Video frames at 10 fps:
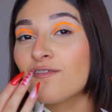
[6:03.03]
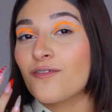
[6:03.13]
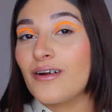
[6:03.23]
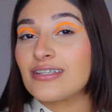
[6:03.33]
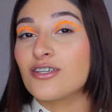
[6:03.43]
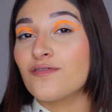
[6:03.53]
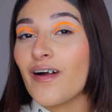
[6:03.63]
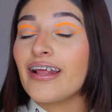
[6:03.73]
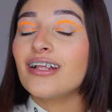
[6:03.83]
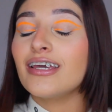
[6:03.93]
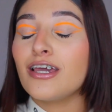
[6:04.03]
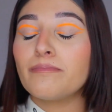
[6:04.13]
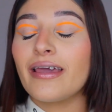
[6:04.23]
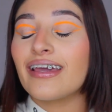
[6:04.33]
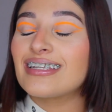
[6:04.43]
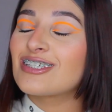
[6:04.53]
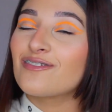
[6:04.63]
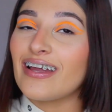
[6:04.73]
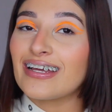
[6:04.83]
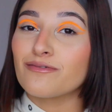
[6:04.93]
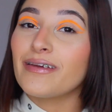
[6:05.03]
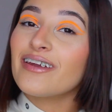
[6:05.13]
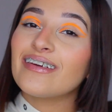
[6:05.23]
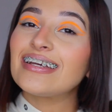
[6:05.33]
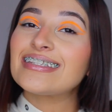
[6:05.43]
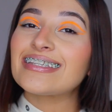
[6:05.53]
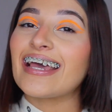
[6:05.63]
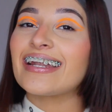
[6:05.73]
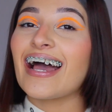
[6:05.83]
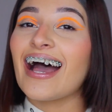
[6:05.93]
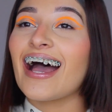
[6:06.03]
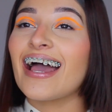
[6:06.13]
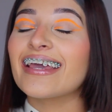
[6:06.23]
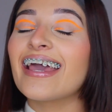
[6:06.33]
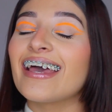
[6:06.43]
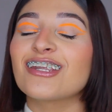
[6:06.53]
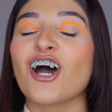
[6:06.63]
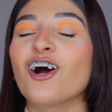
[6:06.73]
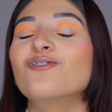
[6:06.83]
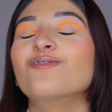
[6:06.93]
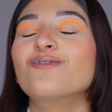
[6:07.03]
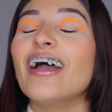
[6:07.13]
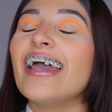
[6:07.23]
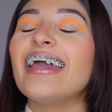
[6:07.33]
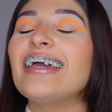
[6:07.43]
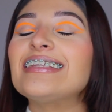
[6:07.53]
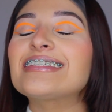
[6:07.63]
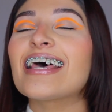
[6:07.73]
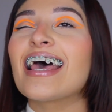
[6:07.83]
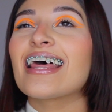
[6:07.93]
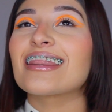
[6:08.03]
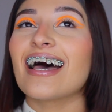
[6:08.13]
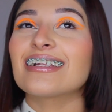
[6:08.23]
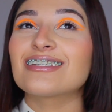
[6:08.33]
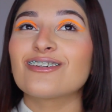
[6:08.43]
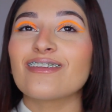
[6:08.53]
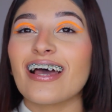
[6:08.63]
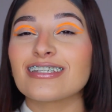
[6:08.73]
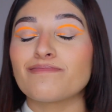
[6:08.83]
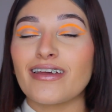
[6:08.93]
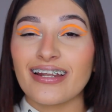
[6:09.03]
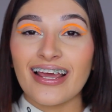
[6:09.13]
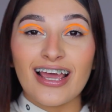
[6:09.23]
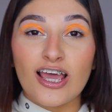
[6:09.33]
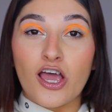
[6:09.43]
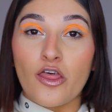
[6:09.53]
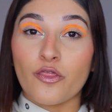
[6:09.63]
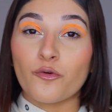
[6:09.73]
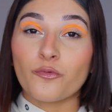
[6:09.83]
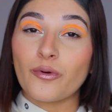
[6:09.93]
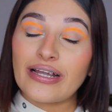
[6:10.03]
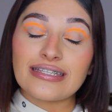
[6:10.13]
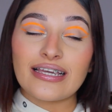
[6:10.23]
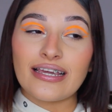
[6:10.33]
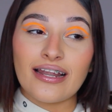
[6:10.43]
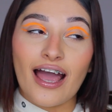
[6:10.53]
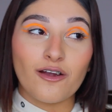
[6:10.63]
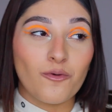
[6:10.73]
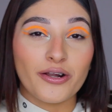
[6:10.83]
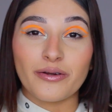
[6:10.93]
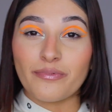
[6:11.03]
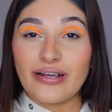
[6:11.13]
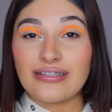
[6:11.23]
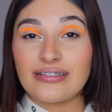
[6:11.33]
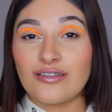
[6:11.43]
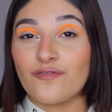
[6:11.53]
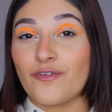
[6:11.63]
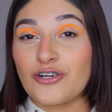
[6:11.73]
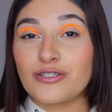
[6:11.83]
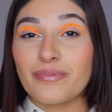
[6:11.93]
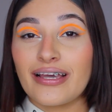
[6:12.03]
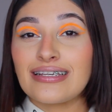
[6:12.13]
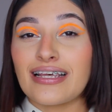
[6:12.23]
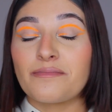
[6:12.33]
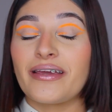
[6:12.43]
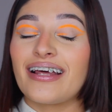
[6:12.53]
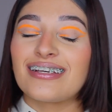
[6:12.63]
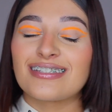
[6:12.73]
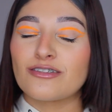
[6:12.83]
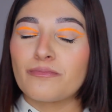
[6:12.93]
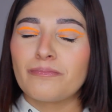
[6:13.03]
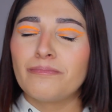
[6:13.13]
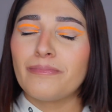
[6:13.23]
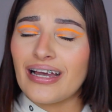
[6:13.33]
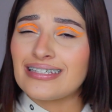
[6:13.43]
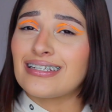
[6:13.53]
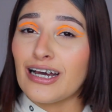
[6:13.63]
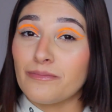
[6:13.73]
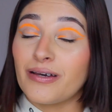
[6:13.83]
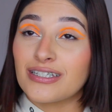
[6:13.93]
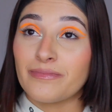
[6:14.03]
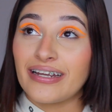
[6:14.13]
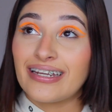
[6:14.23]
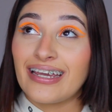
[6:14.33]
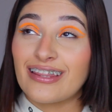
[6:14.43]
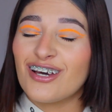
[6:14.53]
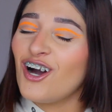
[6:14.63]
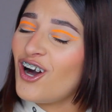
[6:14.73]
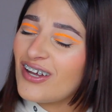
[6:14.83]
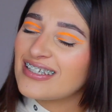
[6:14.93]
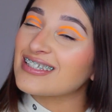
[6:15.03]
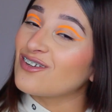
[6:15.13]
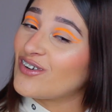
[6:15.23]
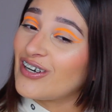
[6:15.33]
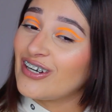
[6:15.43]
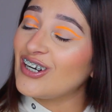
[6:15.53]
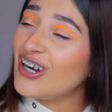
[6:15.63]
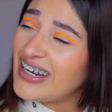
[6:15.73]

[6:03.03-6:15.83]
for it to finally make its grand appearance, and I cannot wait. That tooth has been the reason I wanted braces in the first place. I mean, as messed up as my teeth honestly were,